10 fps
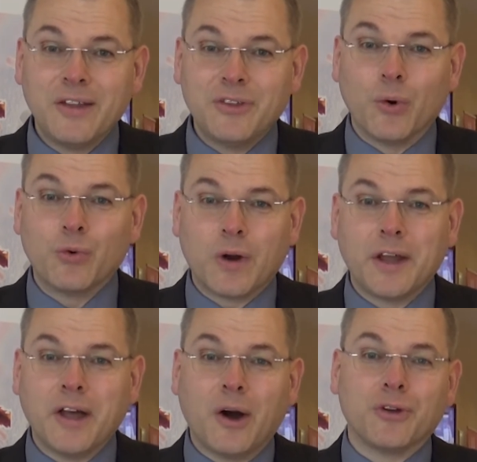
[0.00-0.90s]
don't
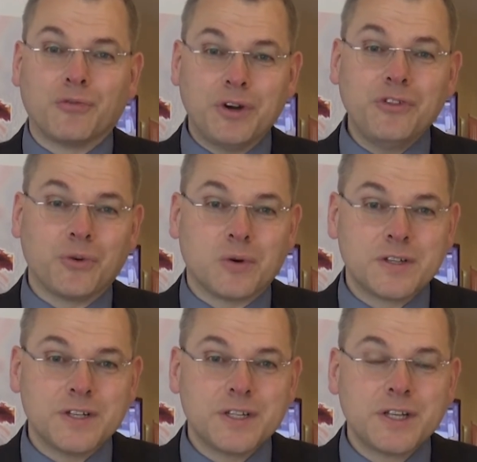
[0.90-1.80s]
run out of
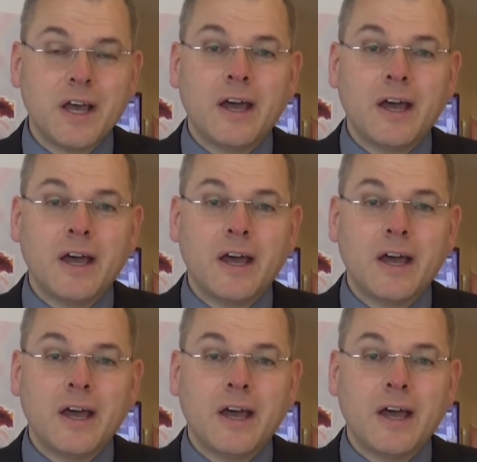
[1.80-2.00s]
resources